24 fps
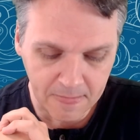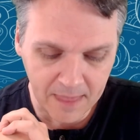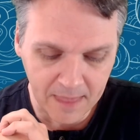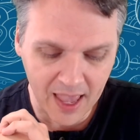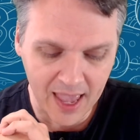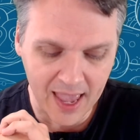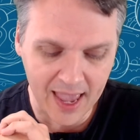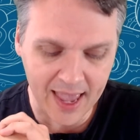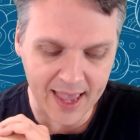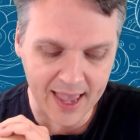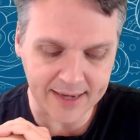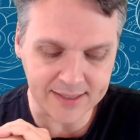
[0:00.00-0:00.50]

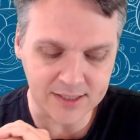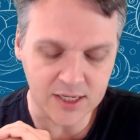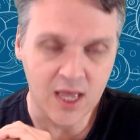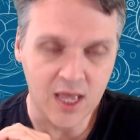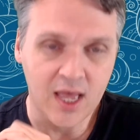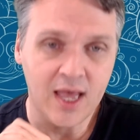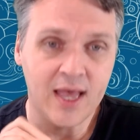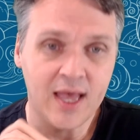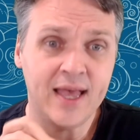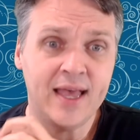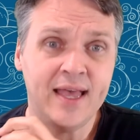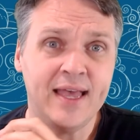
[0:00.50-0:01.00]
and
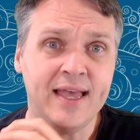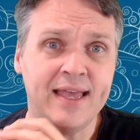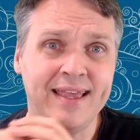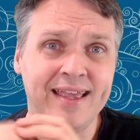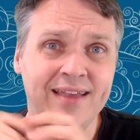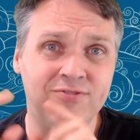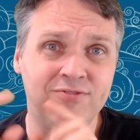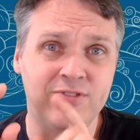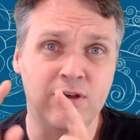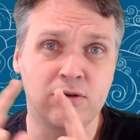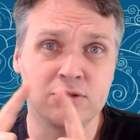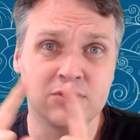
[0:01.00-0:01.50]

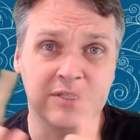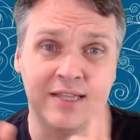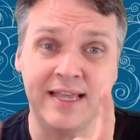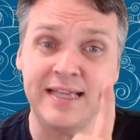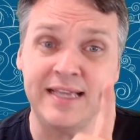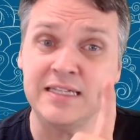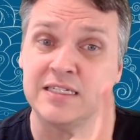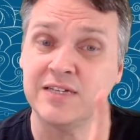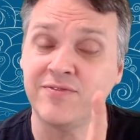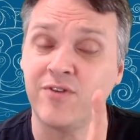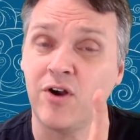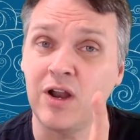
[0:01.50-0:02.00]
if those
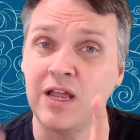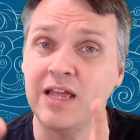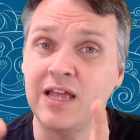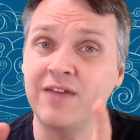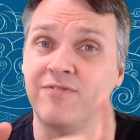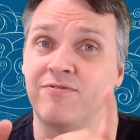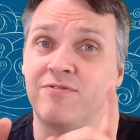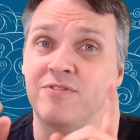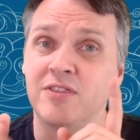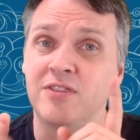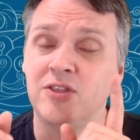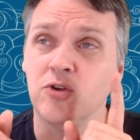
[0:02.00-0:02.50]
links if
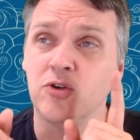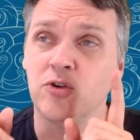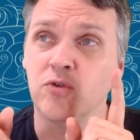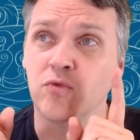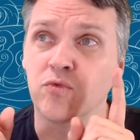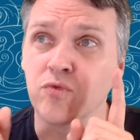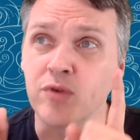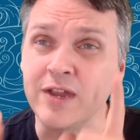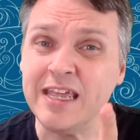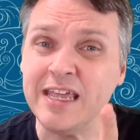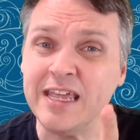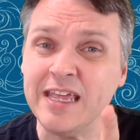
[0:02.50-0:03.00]
you're
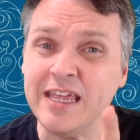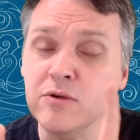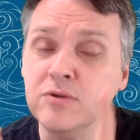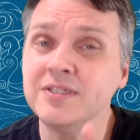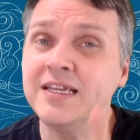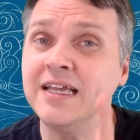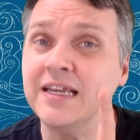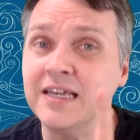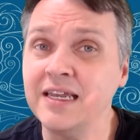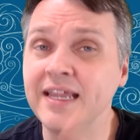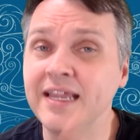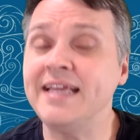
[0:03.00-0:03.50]

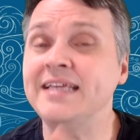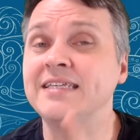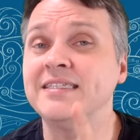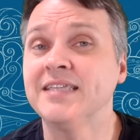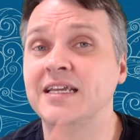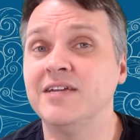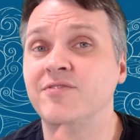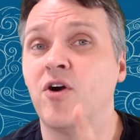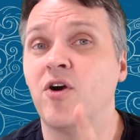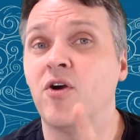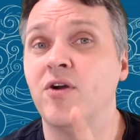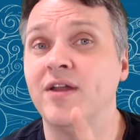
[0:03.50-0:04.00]
reusing links that
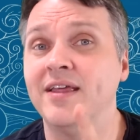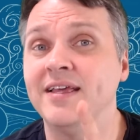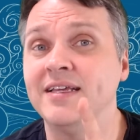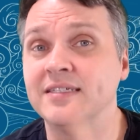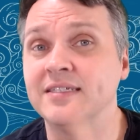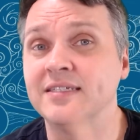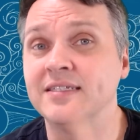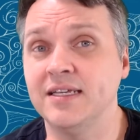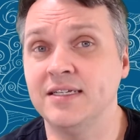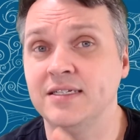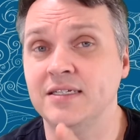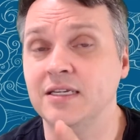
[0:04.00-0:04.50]
have already
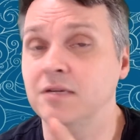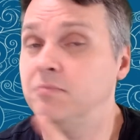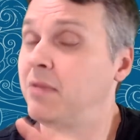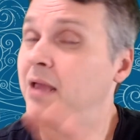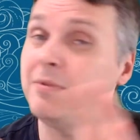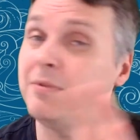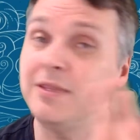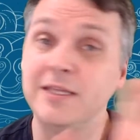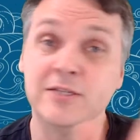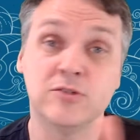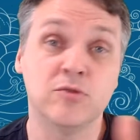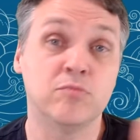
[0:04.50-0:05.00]
existed,
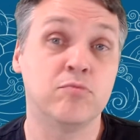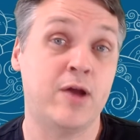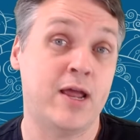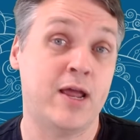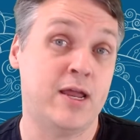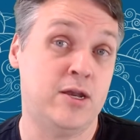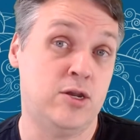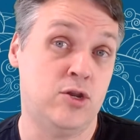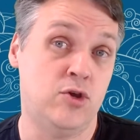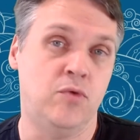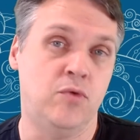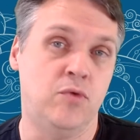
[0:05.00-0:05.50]
maybe these are
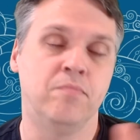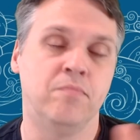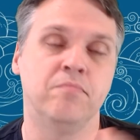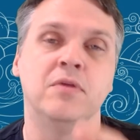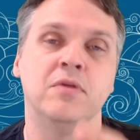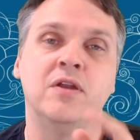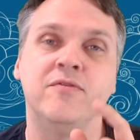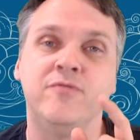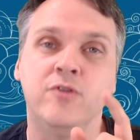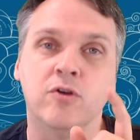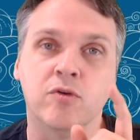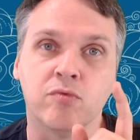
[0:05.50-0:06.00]
brand new, but
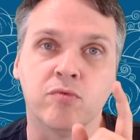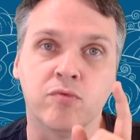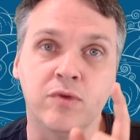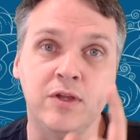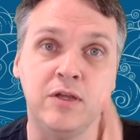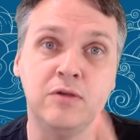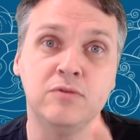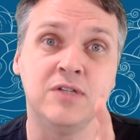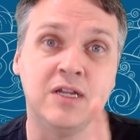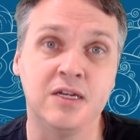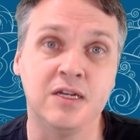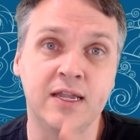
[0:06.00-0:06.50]
if you're
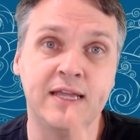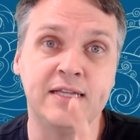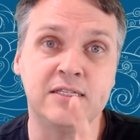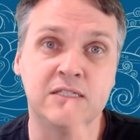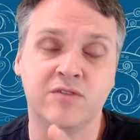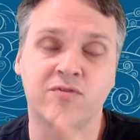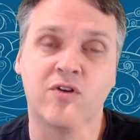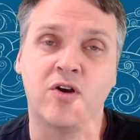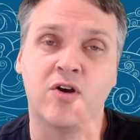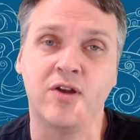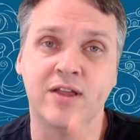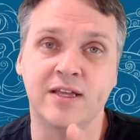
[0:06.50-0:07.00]
reusing links that
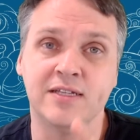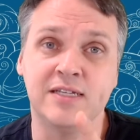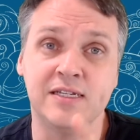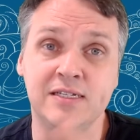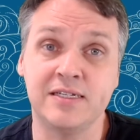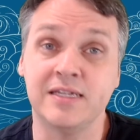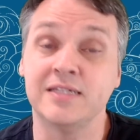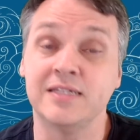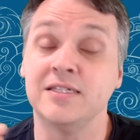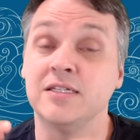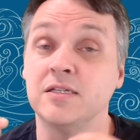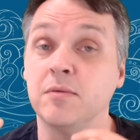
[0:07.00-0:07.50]
have already
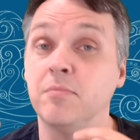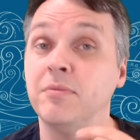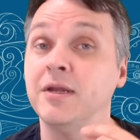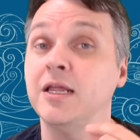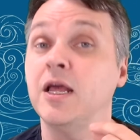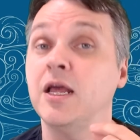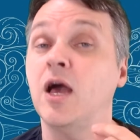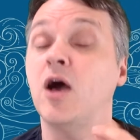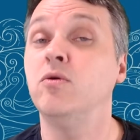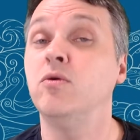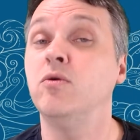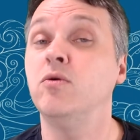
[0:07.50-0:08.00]
existed, somebody
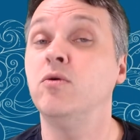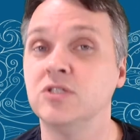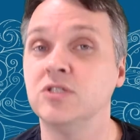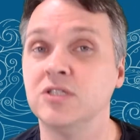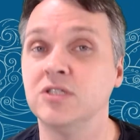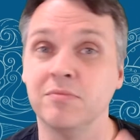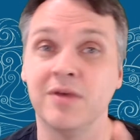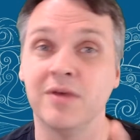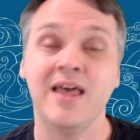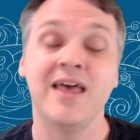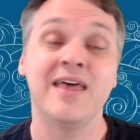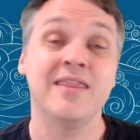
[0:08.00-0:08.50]
owns
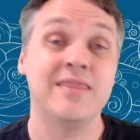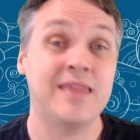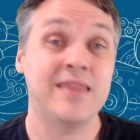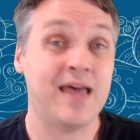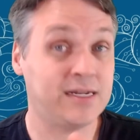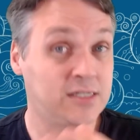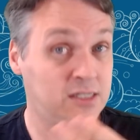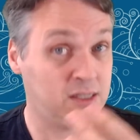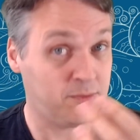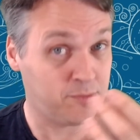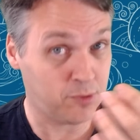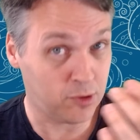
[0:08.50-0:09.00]
them,
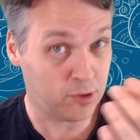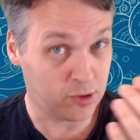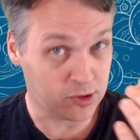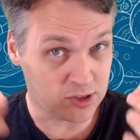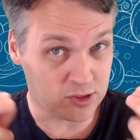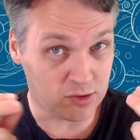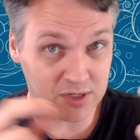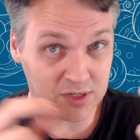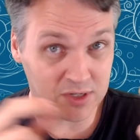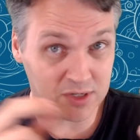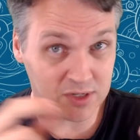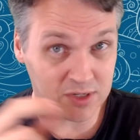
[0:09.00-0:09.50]
that's the person
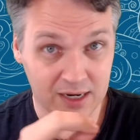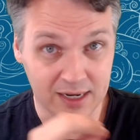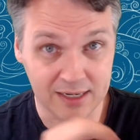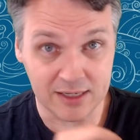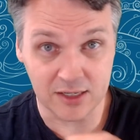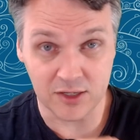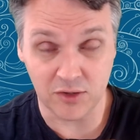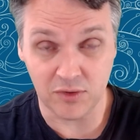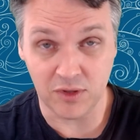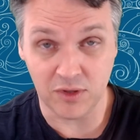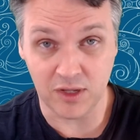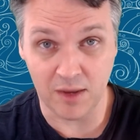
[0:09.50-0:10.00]
who's going to need to
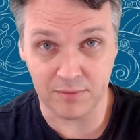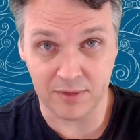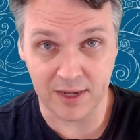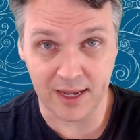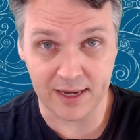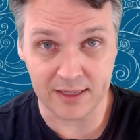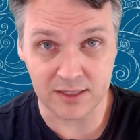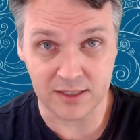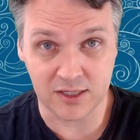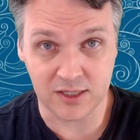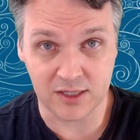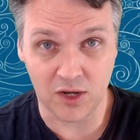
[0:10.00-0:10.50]
do the
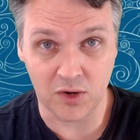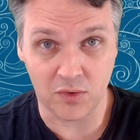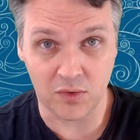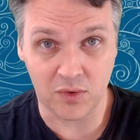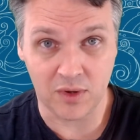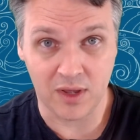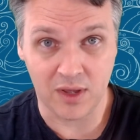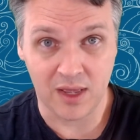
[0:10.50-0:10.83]
update. So